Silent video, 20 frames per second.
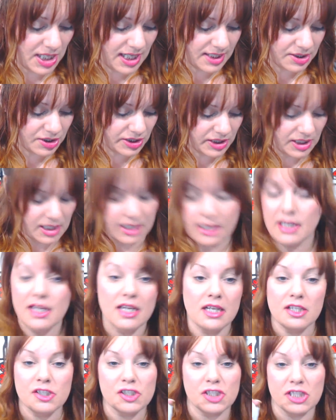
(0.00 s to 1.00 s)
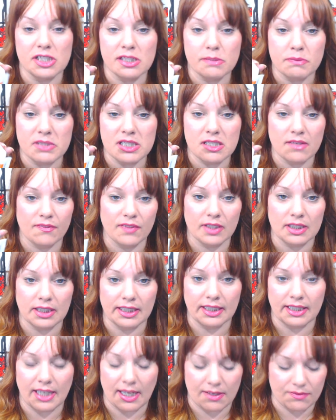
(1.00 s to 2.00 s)
which actually she
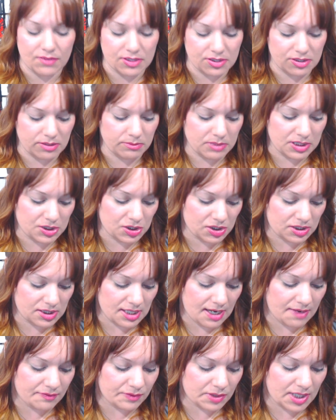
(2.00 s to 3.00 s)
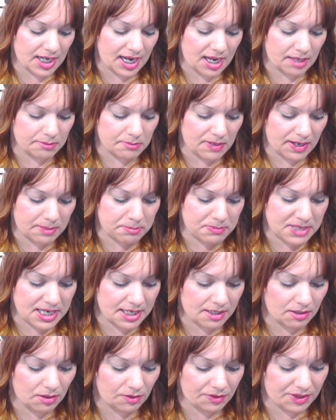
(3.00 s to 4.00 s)
specifically gave this to me just after I had my
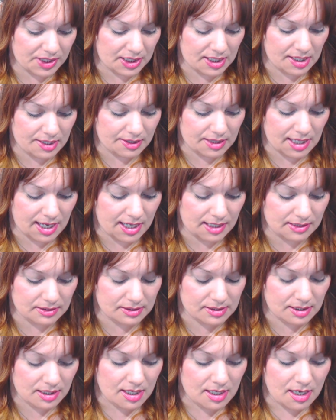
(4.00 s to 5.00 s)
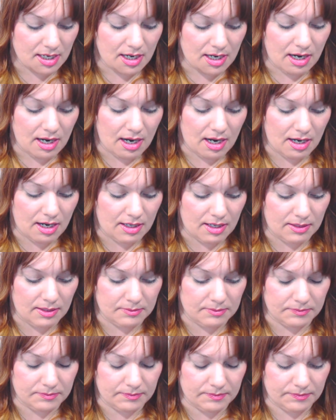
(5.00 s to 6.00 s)
peel, thinking that
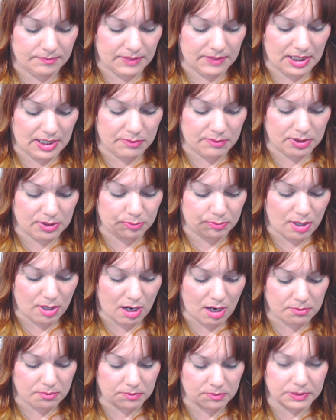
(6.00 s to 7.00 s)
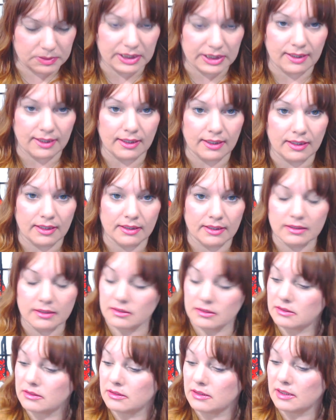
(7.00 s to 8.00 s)
it would
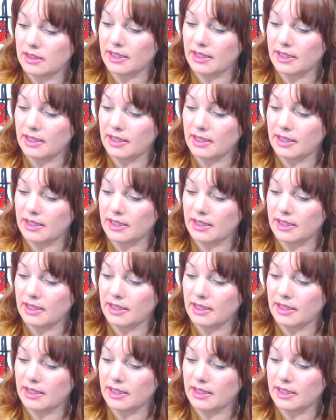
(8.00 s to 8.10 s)
probably